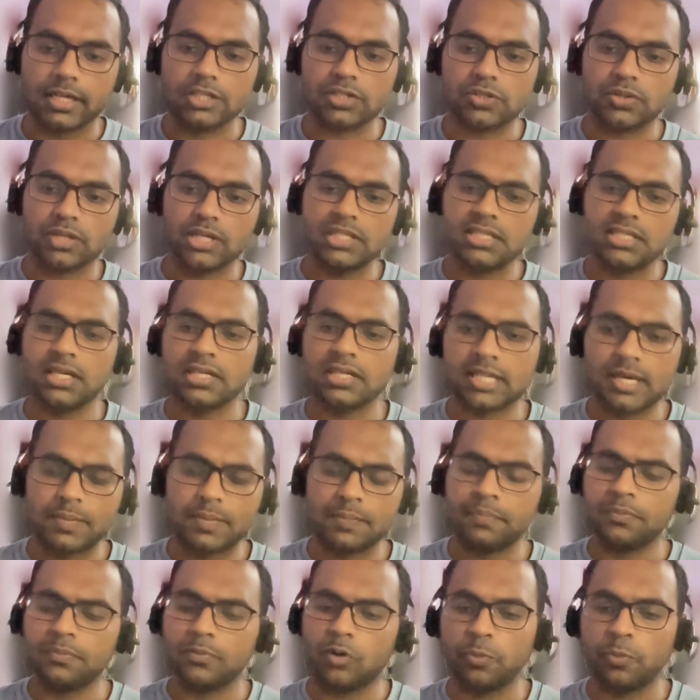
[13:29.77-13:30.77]
So these are
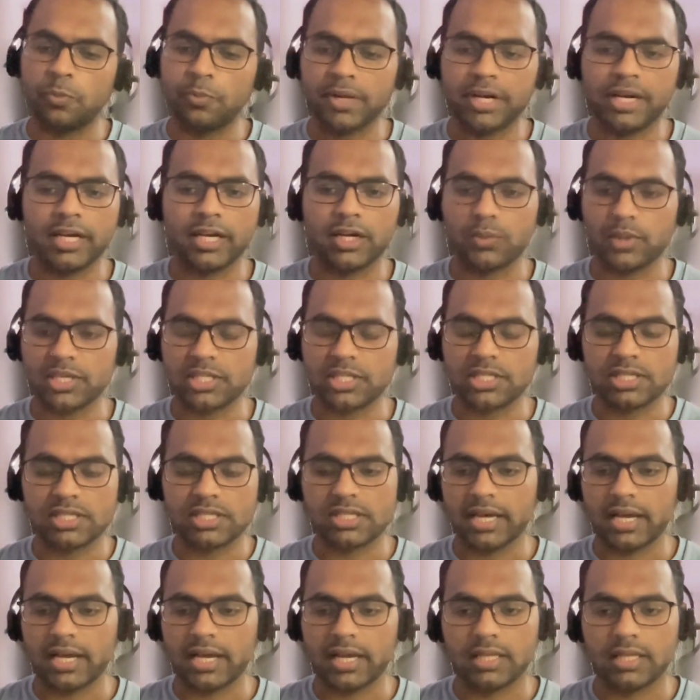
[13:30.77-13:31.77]
some open-ended questions
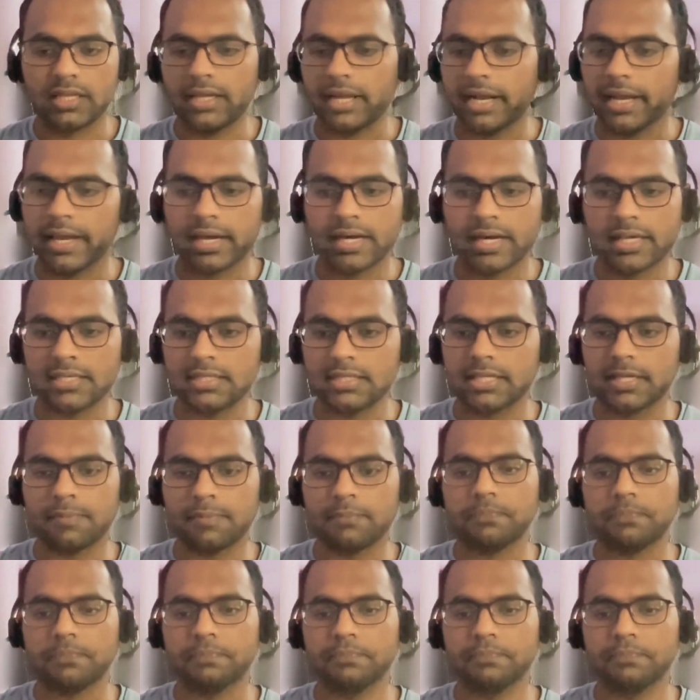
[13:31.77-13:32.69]
that I ask them.